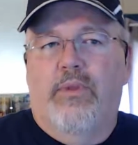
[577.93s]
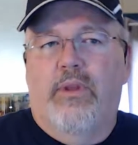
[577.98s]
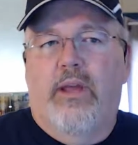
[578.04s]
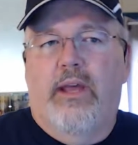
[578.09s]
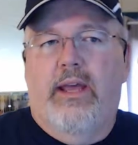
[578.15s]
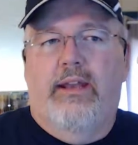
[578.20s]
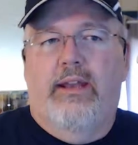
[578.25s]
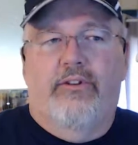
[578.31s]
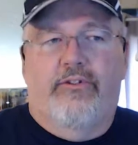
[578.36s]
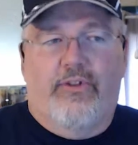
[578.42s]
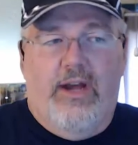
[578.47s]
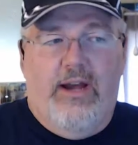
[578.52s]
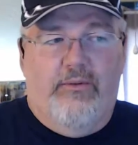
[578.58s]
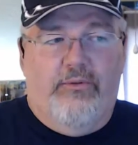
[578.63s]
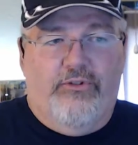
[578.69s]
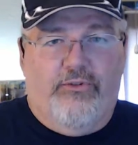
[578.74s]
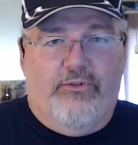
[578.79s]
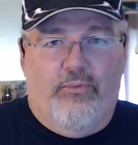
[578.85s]
And I
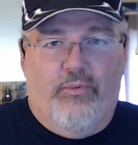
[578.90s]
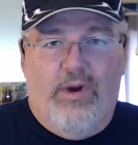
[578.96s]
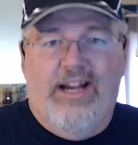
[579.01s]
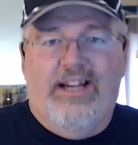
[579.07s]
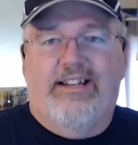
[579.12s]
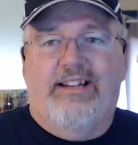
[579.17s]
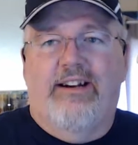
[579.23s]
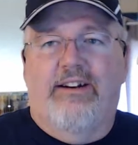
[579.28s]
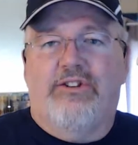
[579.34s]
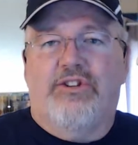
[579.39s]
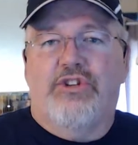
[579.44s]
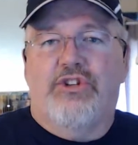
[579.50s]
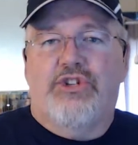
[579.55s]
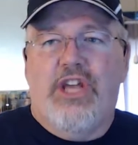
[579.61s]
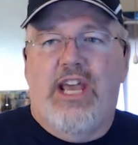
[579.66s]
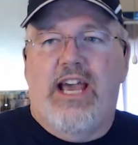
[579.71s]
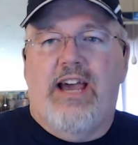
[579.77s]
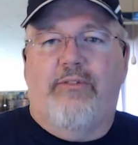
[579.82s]
was right there at the
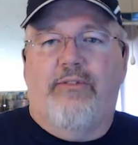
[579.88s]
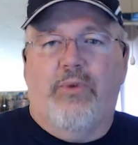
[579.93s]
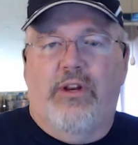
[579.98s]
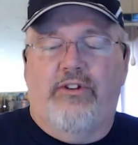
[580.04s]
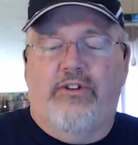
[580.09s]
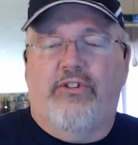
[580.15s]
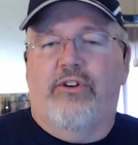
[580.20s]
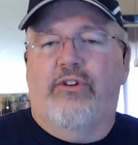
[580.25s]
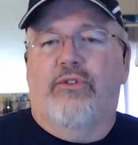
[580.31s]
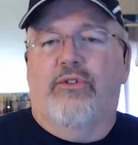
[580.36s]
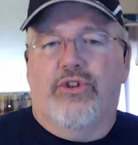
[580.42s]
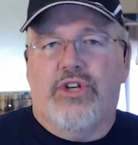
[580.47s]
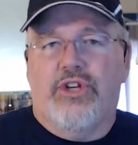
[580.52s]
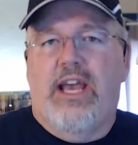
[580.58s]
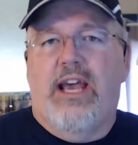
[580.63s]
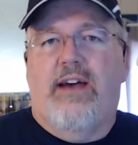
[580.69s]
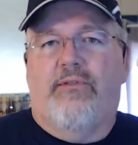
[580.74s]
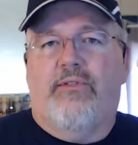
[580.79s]
shaft. We had a single
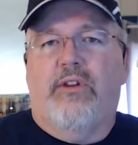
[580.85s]
shaft